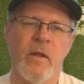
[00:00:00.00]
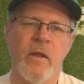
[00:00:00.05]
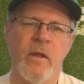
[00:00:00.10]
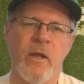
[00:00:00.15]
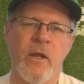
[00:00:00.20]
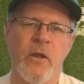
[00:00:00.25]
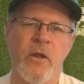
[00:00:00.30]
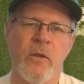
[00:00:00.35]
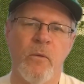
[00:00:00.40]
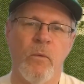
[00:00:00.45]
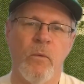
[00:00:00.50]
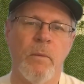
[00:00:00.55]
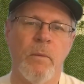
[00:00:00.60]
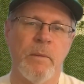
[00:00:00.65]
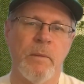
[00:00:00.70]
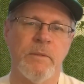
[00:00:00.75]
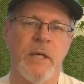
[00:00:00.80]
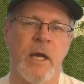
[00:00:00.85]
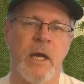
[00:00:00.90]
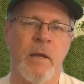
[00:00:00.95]
the
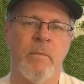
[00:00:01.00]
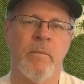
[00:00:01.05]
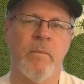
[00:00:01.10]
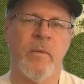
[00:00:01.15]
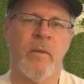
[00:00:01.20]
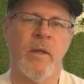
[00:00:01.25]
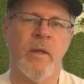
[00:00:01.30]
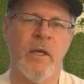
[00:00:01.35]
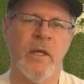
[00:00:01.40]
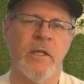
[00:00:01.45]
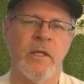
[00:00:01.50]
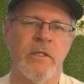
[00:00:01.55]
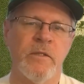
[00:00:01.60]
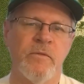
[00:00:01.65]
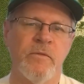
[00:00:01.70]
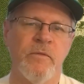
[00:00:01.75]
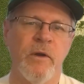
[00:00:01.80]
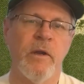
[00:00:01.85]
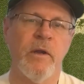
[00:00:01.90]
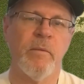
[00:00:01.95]
warm-up time is
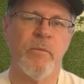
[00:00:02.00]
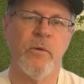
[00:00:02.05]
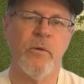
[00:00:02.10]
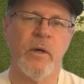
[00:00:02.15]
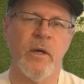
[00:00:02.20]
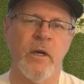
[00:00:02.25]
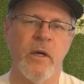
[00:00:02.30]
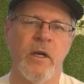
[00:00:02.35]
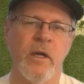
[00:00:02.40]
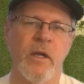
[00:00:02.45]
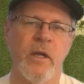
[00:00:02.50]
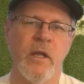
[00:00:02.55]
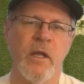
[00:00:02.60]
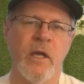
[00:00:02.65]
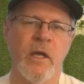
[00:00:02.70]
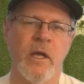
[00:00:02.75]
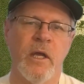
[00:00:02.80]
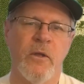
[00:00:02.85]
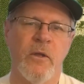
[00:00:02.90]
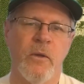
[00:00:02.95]
very important.
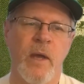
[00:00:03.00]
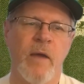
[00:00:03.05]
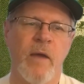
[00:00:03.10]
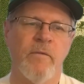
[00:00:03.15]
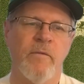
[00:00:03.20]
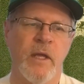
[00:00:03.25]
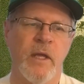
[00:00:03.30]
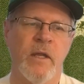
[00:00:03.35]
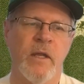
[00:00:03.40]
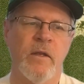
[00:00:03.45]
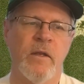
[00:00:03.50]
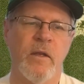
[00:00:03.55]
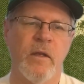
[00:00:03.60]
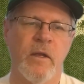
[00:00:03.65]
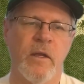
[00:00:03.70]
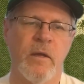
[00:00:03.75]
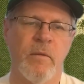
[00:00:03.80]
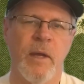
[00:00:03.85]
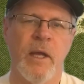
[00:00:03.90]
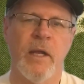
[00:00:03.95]
You have to get
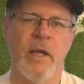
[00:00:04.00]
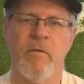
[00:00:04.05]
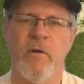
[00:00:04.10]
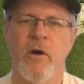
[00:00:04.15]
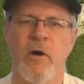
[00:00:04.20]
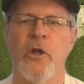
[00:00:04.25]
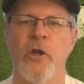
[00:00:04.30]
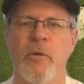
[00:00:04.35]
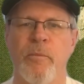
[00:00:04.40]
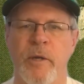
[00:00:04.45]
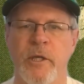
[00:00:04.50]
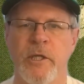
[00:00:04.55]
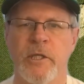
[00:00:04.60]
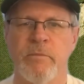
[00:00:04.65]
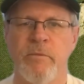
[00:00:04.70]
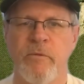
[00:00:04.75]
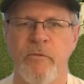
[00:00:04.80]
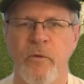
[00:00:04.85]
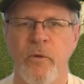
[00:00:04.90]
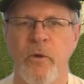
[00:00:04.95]
command of all your
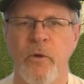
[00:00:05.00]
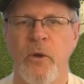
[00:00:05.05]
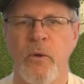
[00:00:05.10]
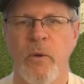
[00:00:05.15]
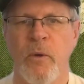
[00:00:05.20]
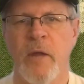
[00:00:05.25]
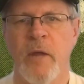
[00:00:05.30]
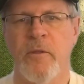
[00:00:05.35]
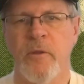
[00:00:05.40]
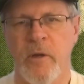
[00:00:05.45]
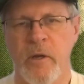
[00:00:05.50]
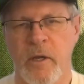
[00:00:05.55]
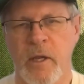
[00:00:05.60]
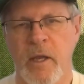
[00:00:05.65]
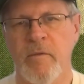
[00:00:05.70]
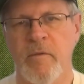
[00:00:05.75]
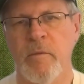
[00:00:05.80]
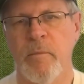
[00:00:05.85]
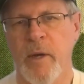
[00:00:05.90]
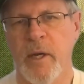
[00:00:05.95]
pitches before you go out there. You
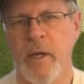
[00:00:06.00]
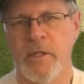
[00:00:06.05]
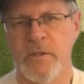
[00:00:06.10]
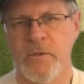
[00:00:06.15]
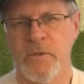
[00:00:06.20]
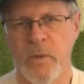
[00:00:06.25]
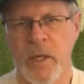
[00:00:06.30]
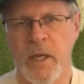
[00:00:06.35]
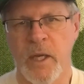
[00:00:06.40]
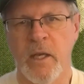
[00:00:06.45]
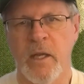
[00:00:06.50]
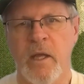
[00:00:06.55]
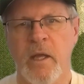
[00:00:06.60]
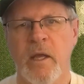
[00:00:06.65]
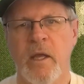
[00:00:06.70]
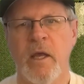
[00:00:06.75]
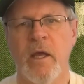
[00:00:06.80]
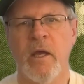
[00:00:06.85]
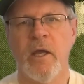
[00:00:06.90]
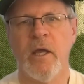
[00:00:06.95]
have to break a sweat
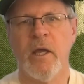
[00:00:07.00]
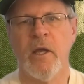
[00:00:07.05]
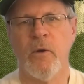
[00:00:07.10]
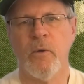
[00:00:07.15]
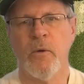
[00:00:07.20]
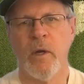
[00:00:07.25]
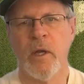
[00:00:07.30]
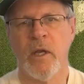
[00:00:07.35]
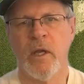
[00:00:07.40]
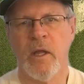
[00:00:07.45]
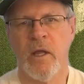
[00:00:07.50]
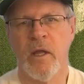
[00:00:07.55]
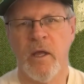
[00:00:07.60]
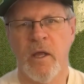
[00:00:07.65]
and get going.